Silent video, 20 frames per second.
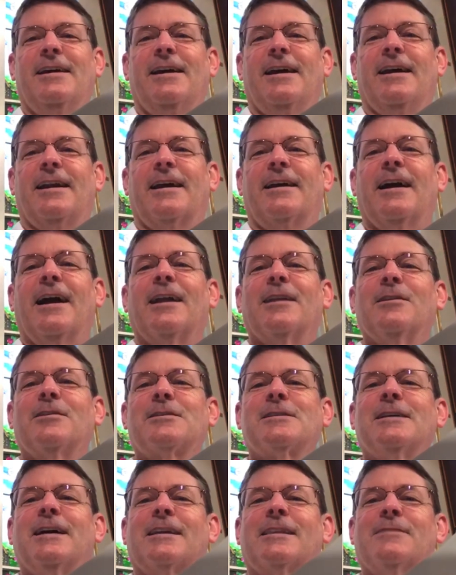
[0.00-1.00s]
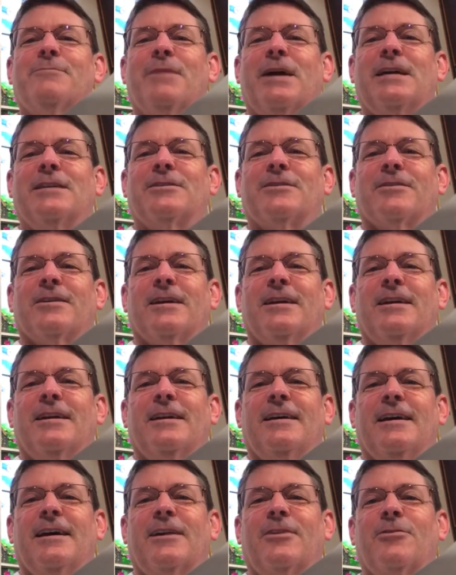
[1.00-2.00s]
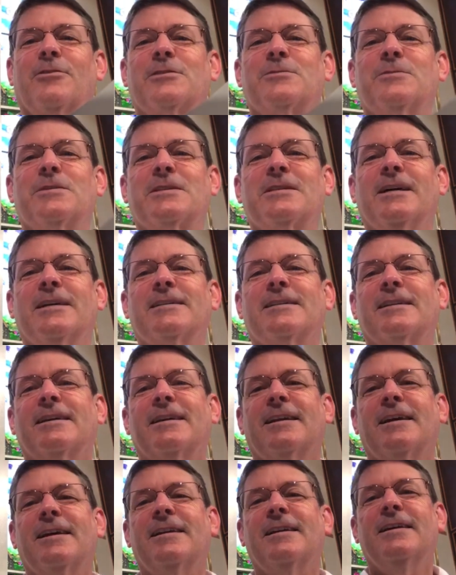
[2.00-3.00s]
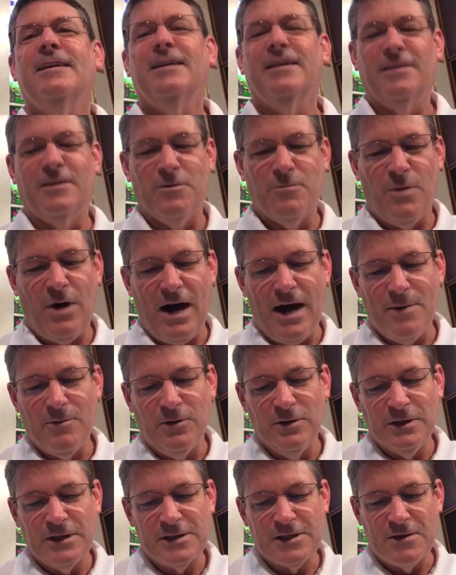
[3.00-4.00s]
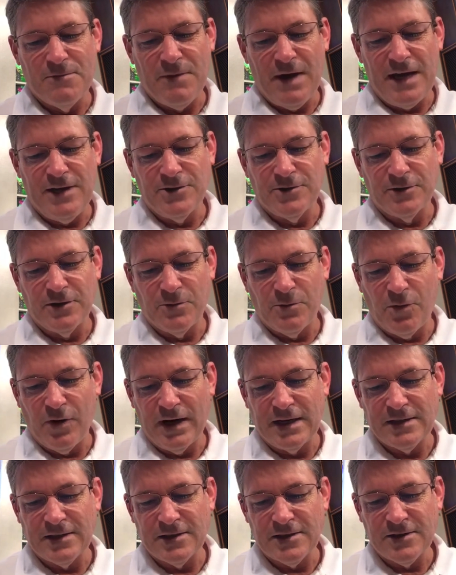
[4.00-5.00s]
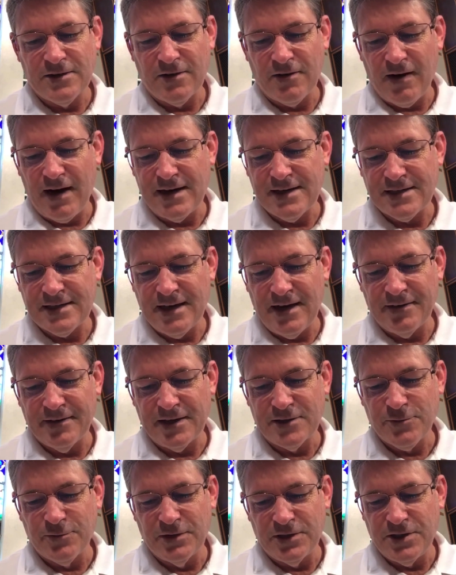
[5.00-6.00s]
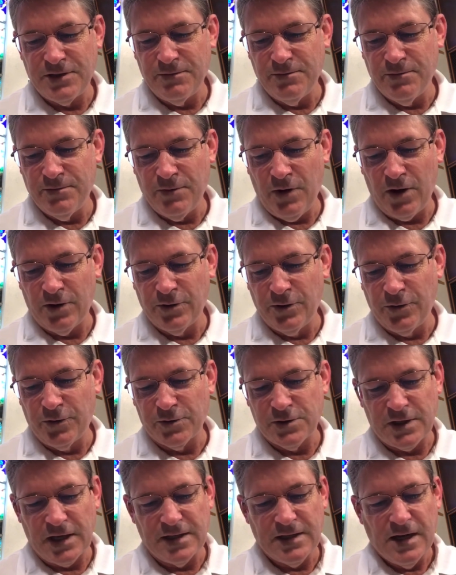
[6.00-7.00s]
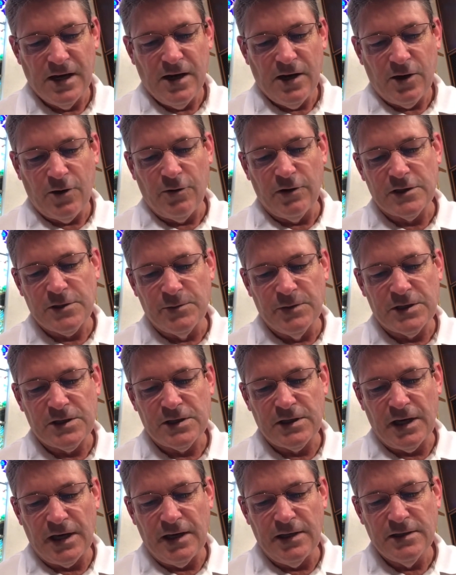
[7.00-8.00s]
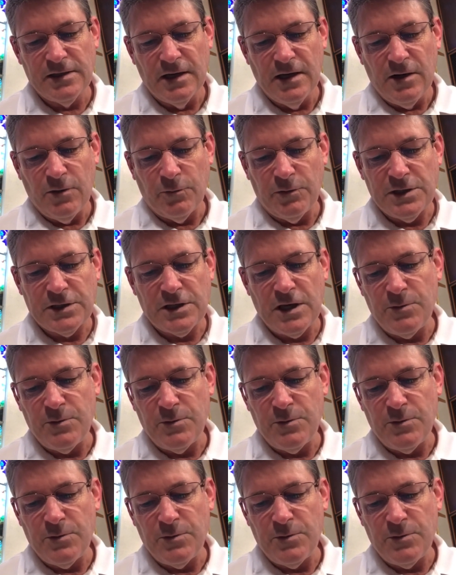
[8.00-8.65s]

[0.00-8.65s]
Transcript: And it kind of looks like the manger at Christmas, doesn't it? And the Bible is the manger that brings us Christ. Now, that's what Martin Luther says. Christmas scenes, we see